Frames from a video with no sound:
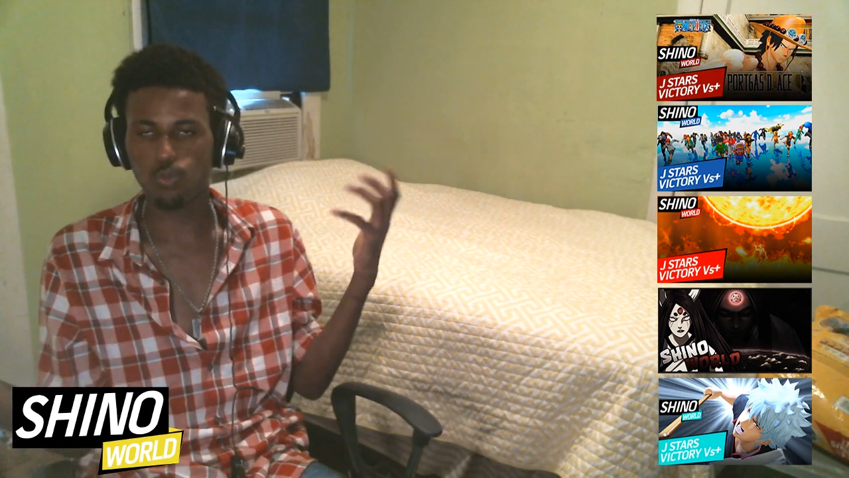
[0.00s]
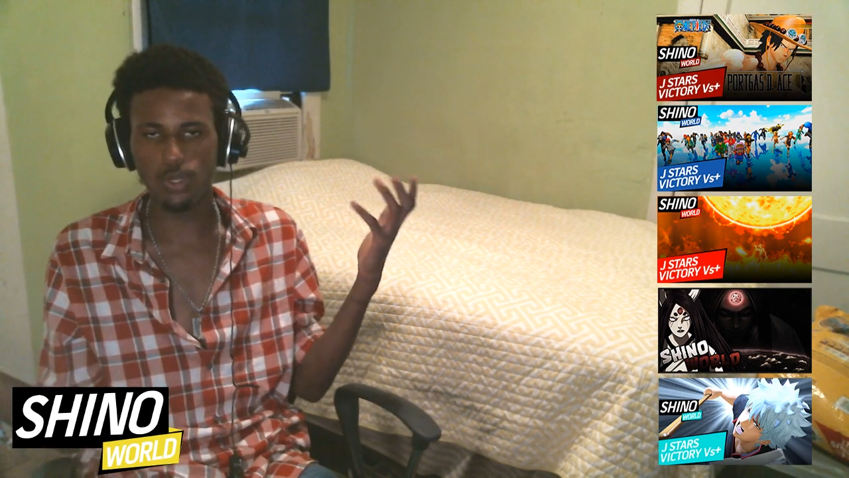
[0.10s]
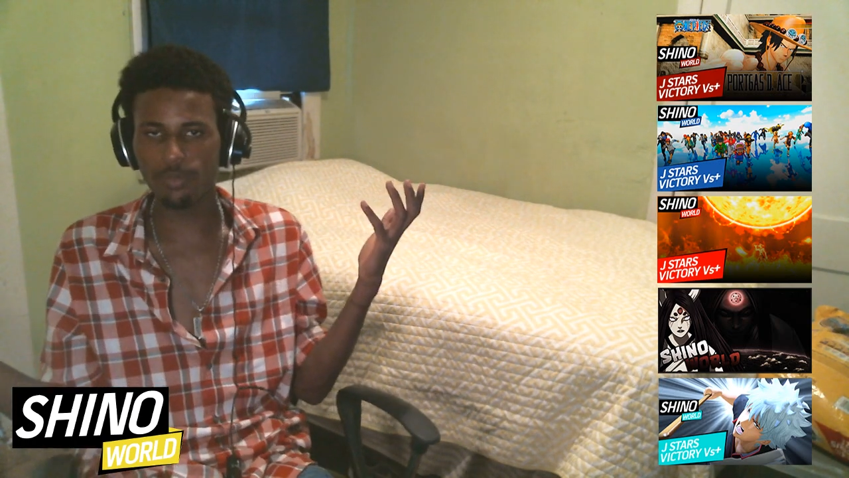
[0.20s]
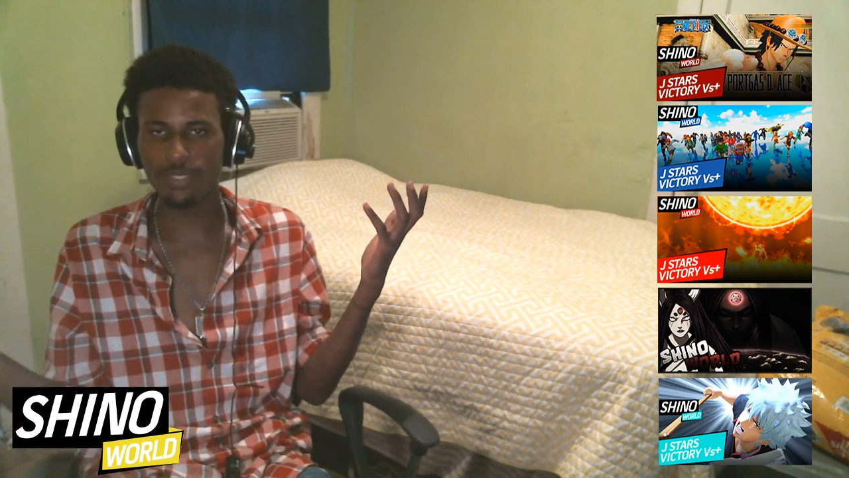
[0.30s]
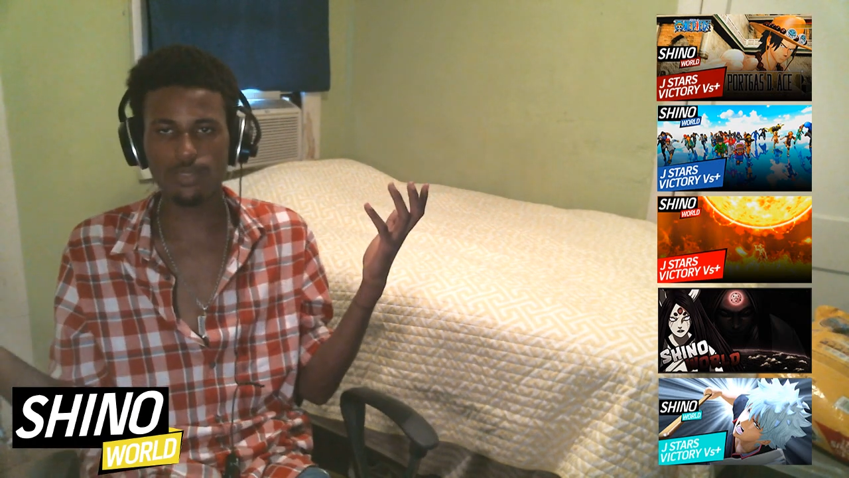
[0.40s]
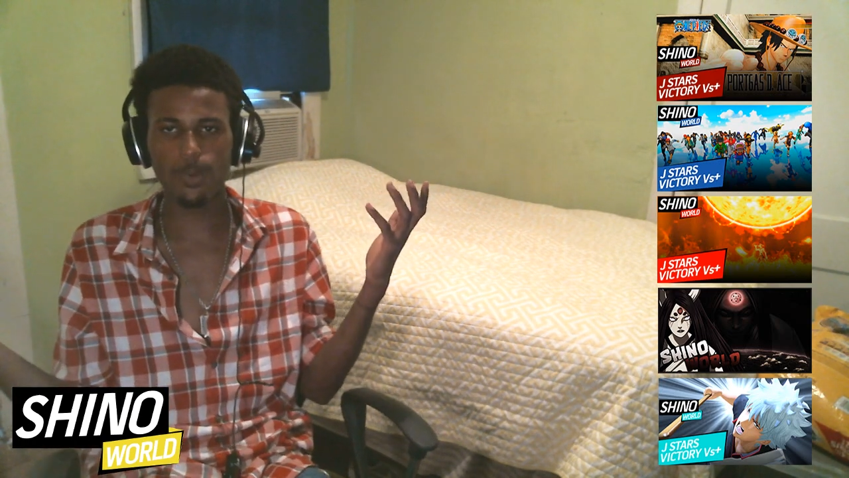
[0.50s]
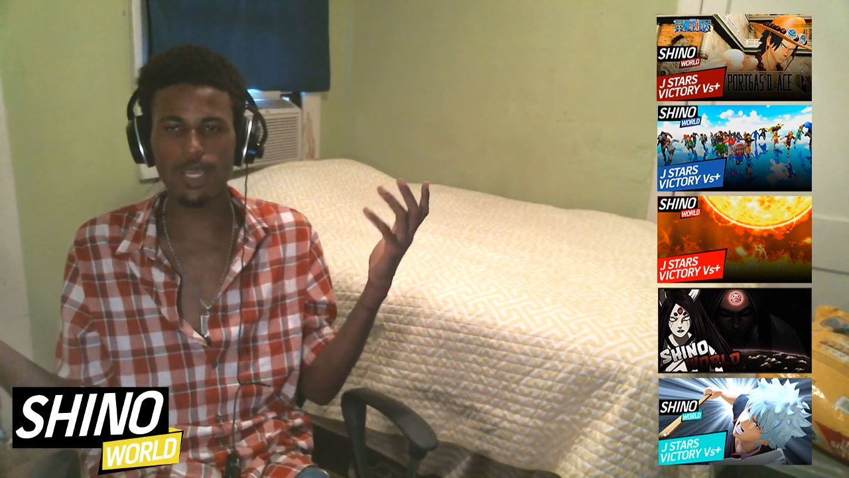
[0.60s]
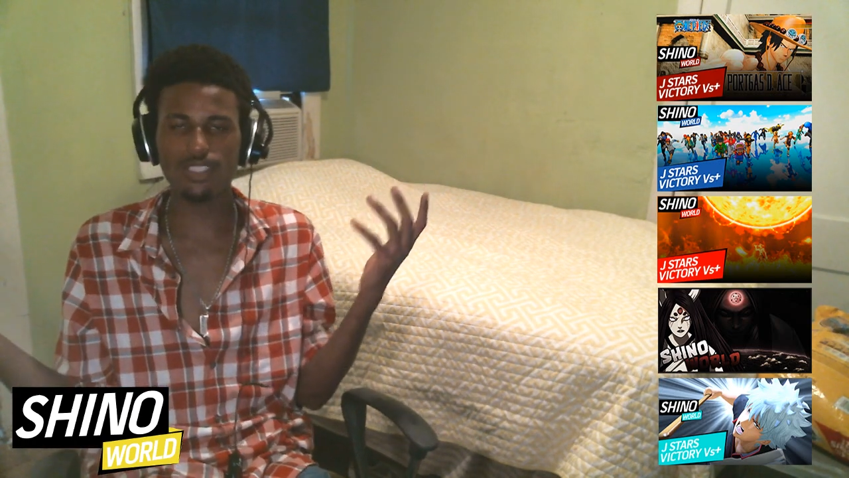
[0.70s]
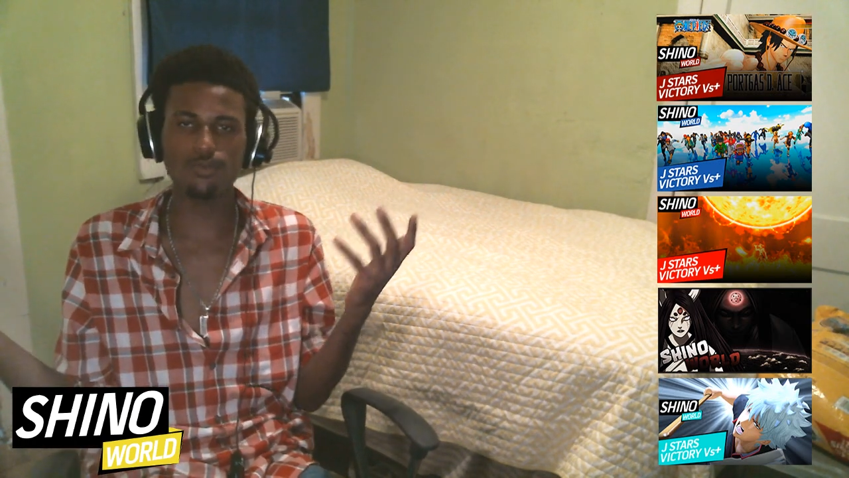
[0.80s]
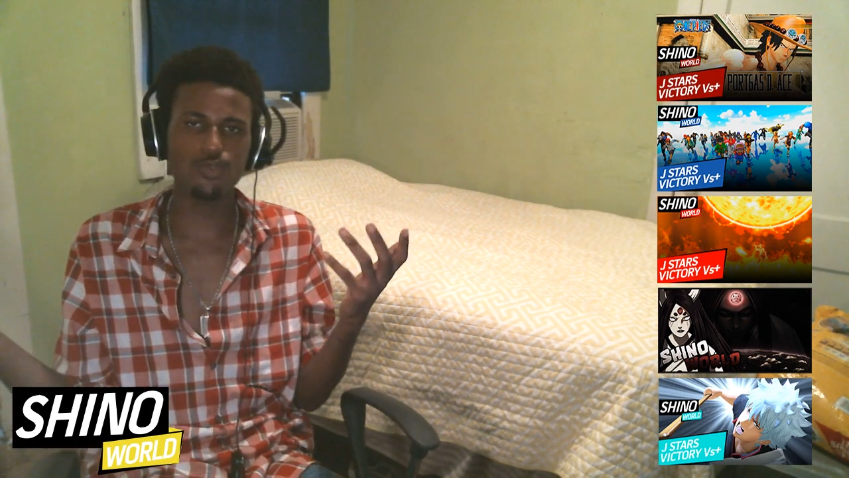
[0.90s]
wouldn't be
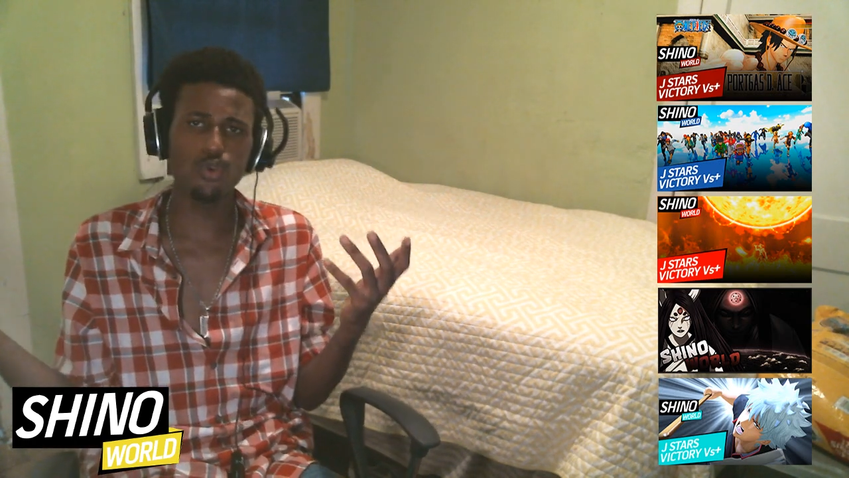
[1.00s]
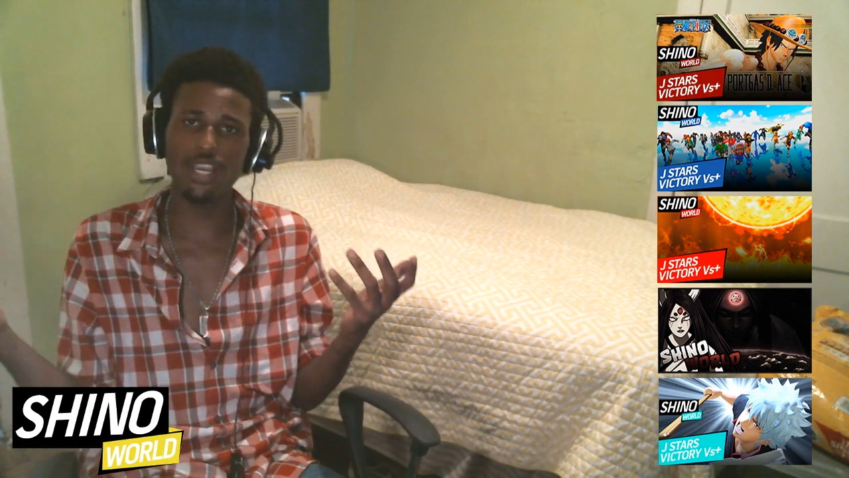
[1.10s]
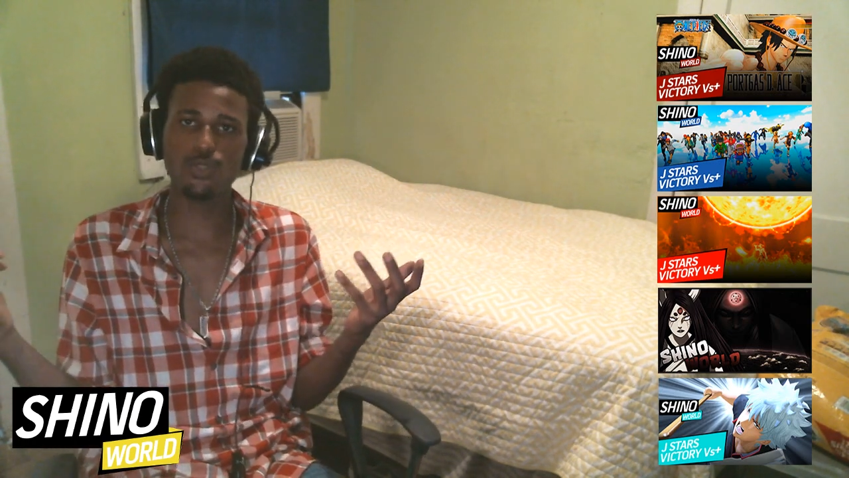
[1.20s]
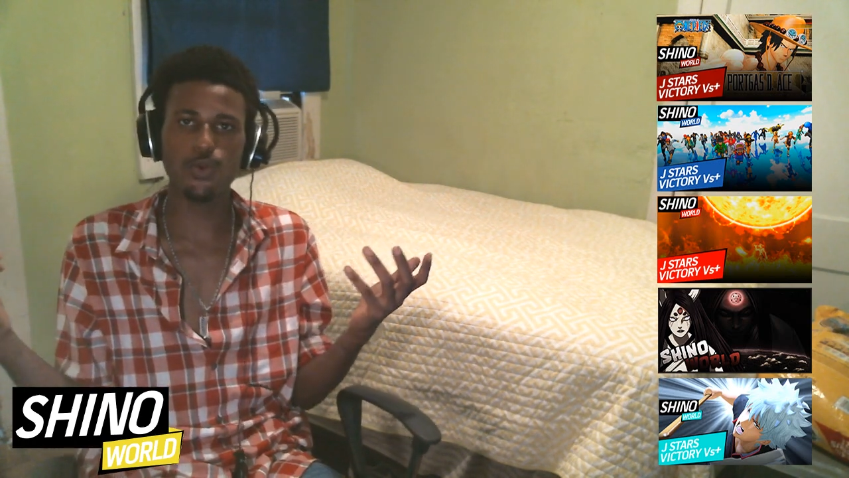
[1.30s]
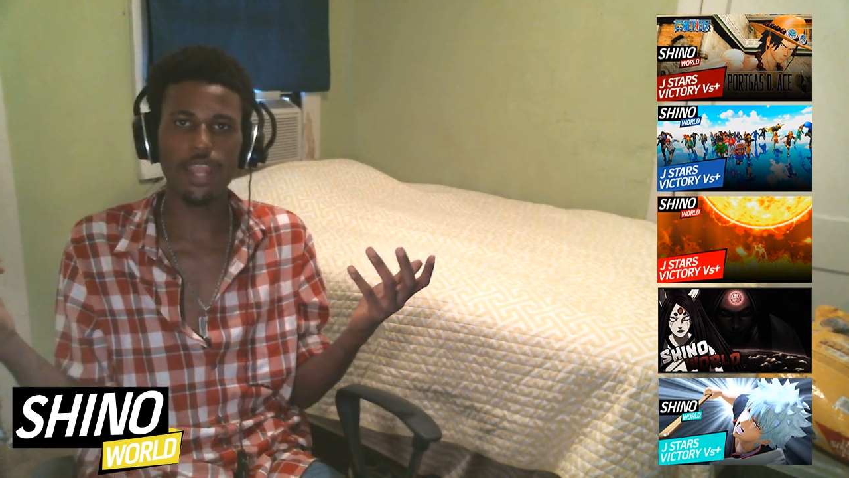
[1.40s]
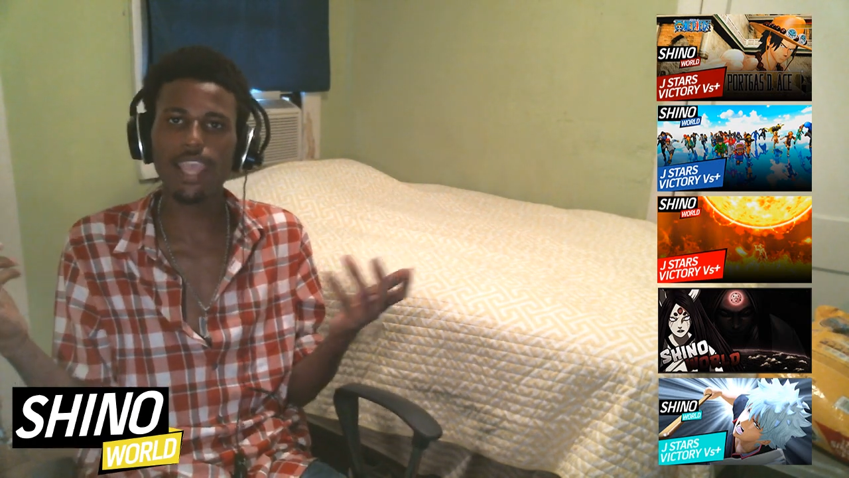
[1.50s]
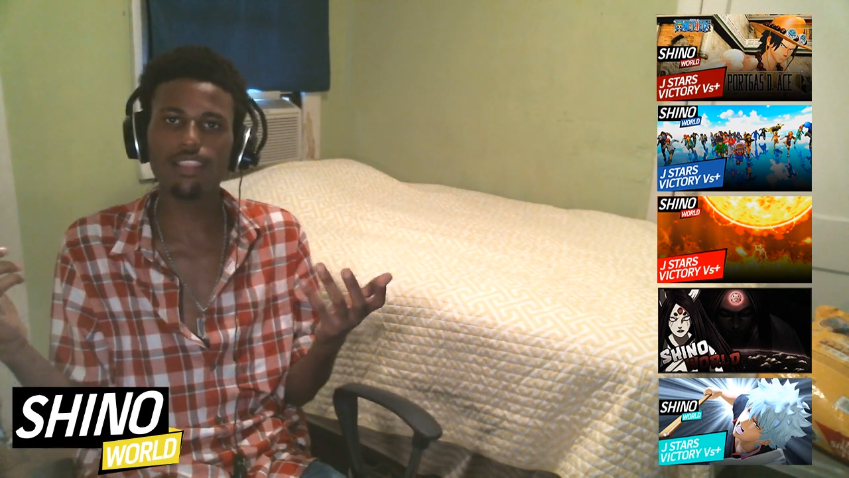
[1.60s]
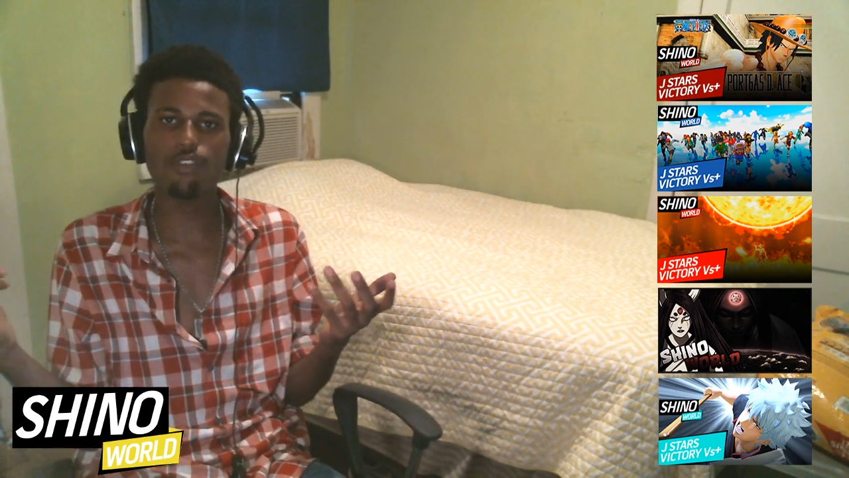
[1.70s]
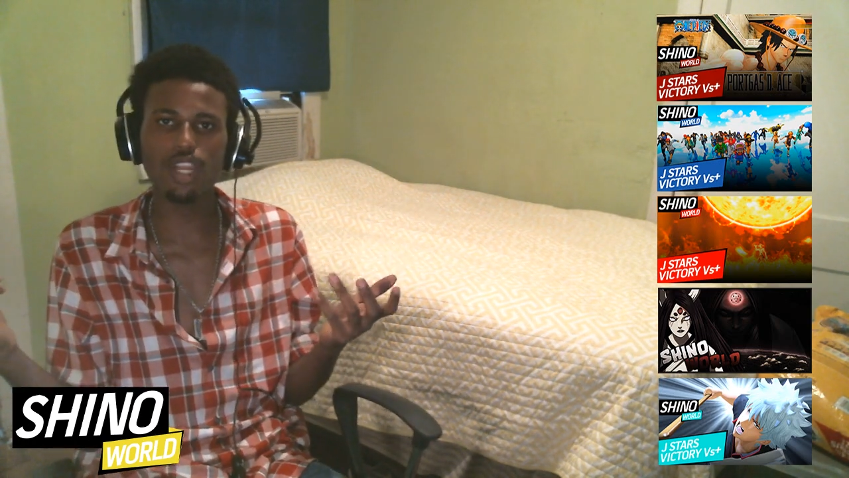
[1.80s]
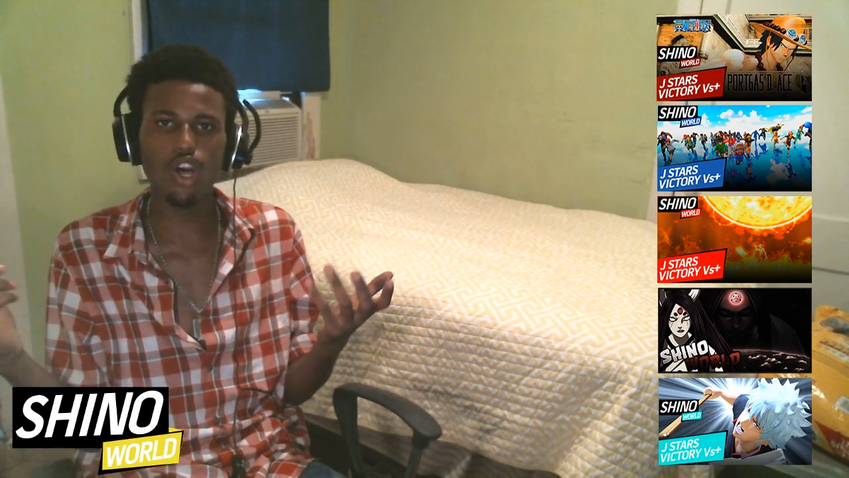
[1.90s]
surprised if you guys weren't
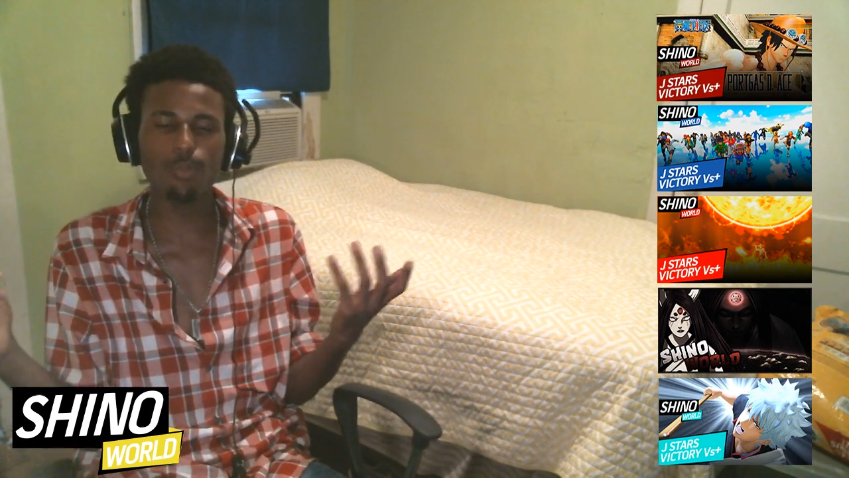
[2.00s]
active at all,